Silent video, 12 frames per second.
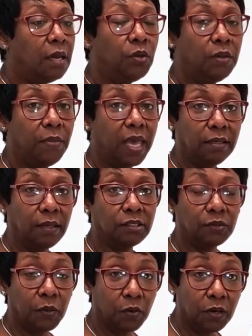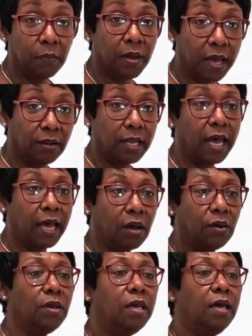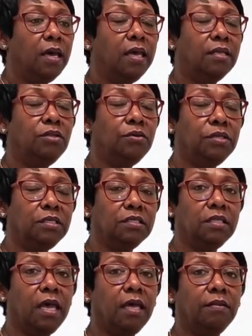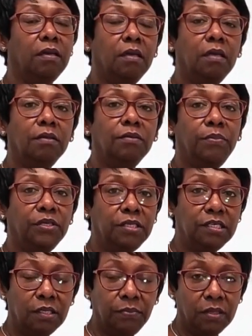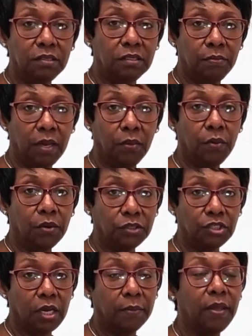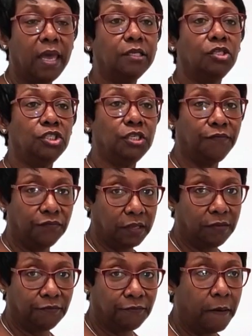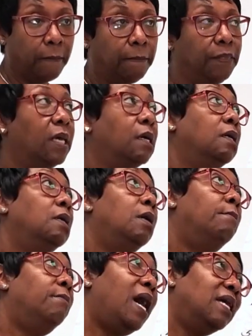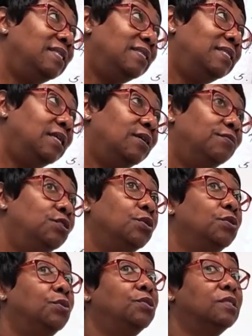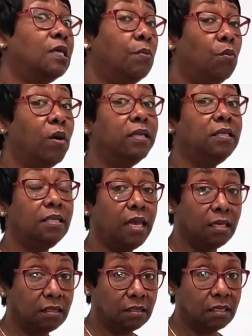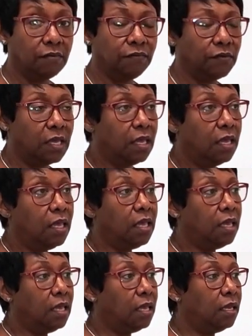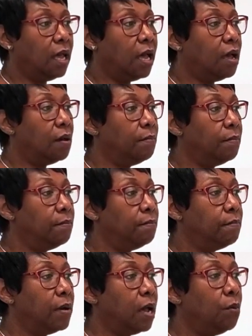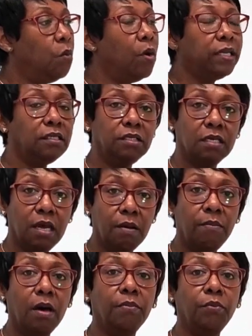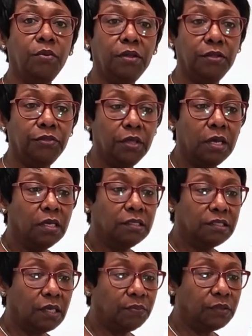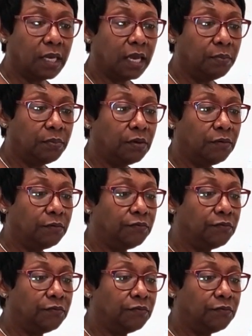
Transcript: we met, I spoke about how I had noticed that the participants in my workshop had shifted from the positive to somewhat negative. And I wanted to come up with some type of